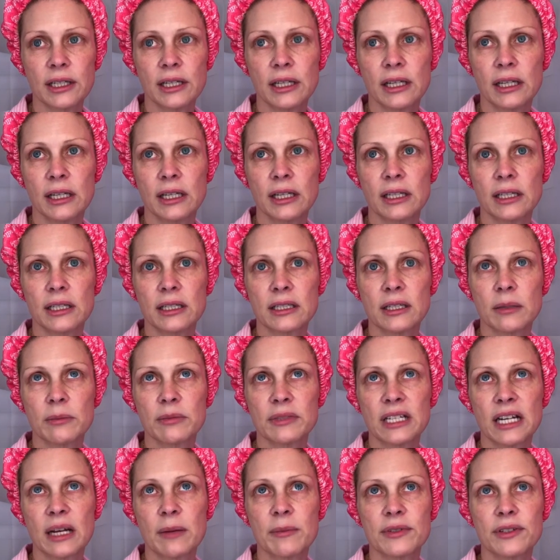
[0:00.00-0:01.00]
and
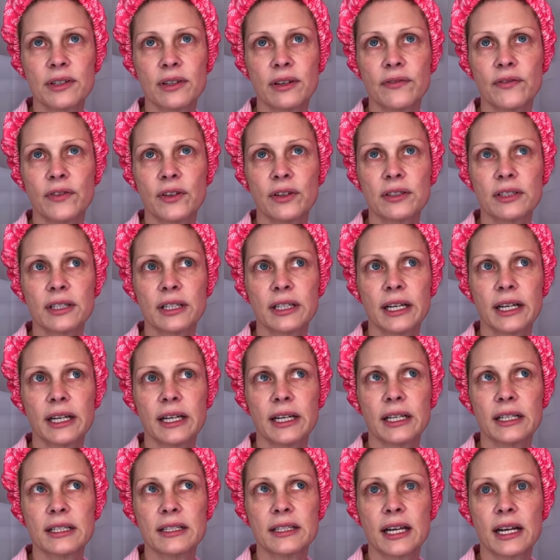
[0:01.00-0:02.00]
sometimes there feels
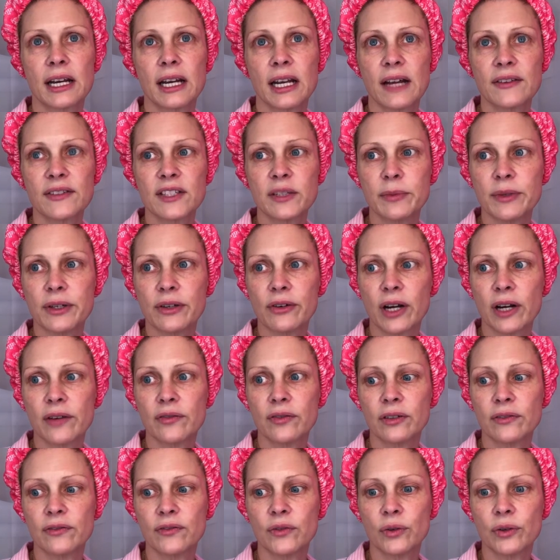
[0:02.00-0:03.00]
like it's not a lot to be
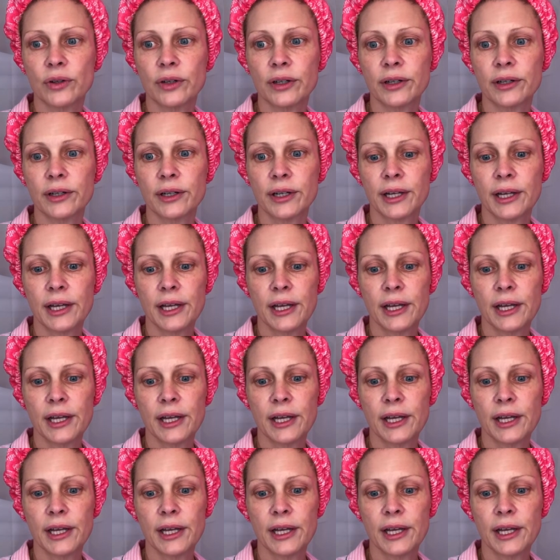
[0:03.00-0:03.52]
grateful for.